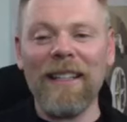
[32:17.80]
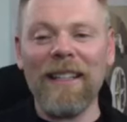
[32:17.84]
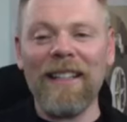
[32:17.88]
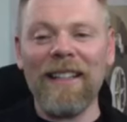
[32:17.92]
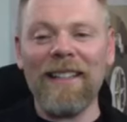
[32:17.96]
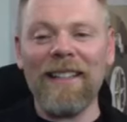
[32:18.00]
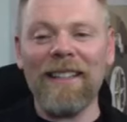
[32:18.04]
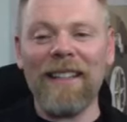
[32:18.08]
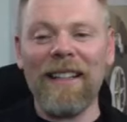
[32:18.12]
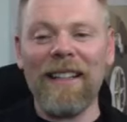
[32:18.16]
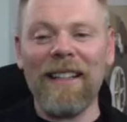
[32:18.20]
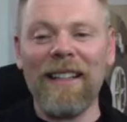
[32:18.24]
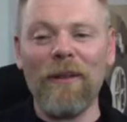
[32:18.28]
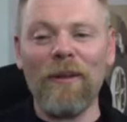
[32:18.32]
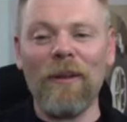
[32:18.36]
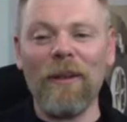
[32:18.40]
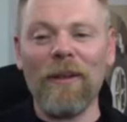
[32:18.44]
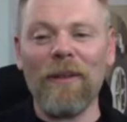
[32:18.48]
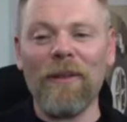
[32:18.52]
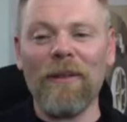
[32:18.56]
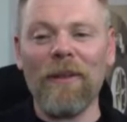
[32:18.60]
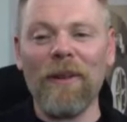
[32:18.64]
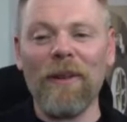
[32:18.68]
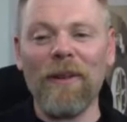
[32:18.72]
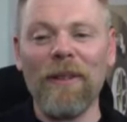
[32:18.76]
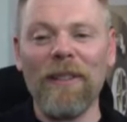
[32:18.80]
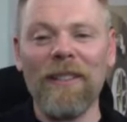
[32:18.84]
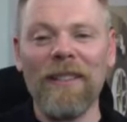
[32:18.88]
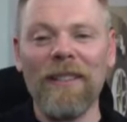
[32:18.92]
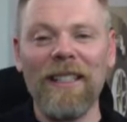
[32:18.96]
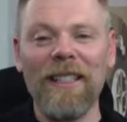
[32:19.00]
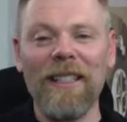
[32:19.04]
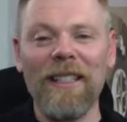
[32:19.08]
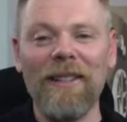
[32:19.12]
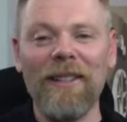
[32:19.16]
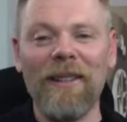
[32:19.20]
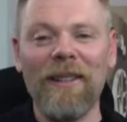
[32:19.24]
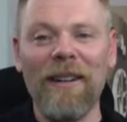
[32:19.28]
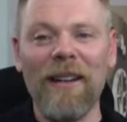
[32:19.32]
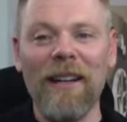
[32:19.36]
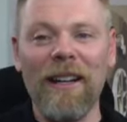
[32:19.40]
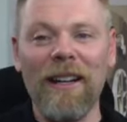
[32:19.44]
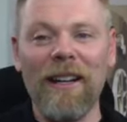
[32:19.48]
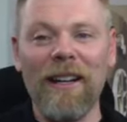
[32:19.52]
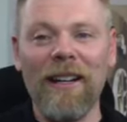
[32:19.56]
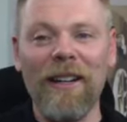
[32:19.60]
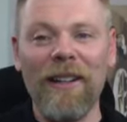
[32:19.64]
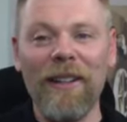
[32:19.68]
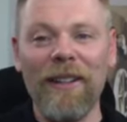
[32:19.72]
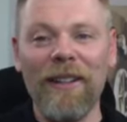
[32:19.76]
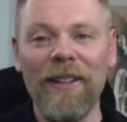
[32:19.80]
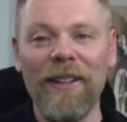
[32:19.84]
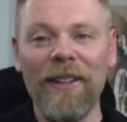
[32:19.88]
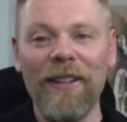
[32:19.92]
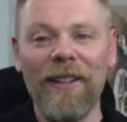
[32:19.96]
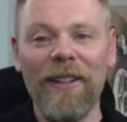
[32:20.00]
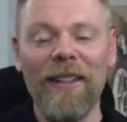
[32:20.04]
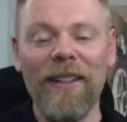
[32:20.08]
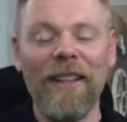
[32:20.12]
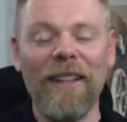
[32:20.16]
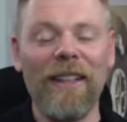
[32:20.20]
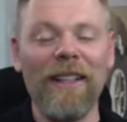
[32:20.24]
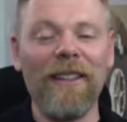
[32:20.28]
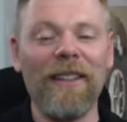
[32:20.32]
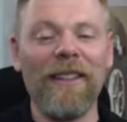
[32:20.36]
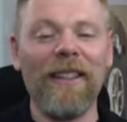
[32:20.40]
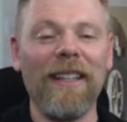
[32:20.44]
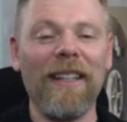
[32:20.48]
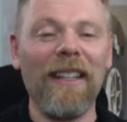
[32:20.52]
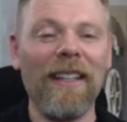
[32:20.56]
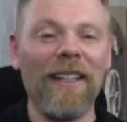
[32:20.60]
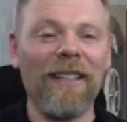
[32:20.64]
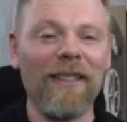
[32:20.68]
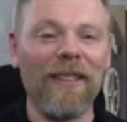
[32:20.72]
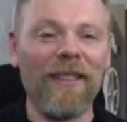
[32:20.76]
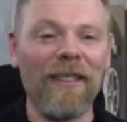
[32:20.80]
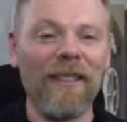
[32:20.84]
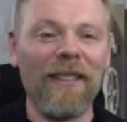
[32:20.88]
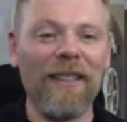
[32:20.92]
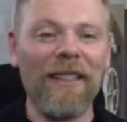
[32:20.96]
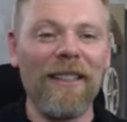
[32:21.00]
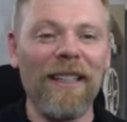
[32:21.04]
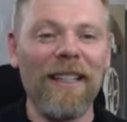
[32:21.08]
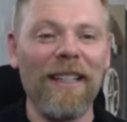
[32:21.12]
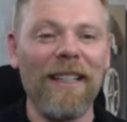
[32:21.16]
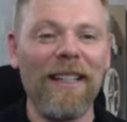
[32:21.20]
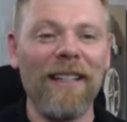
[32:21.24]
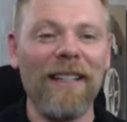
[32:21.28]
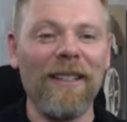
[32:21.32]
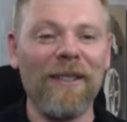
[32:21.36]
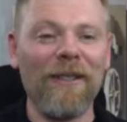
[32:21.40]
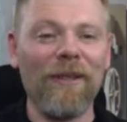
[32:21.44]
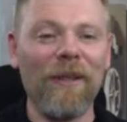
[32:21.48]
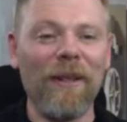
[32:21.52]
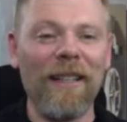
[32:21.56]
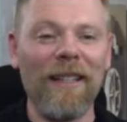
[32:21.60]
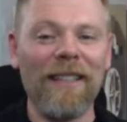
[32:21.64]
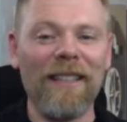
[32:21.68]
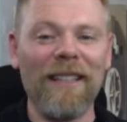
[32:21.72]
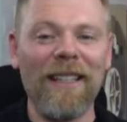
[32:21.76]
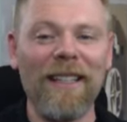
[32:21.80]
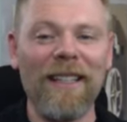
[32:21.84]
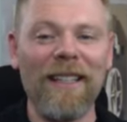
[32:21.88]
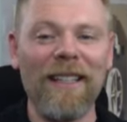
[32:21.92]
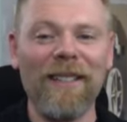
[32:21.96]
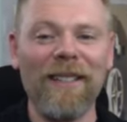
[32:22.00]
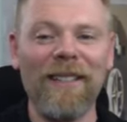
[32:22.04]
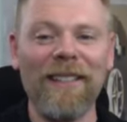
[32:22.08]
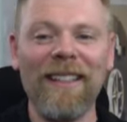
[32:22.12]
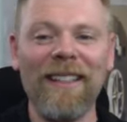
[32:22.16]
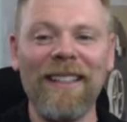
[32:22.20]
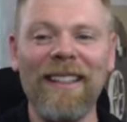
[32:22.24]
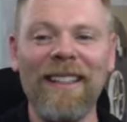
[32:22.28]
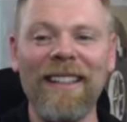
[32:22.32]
here, and we'll look forward to seeing you on the next training session.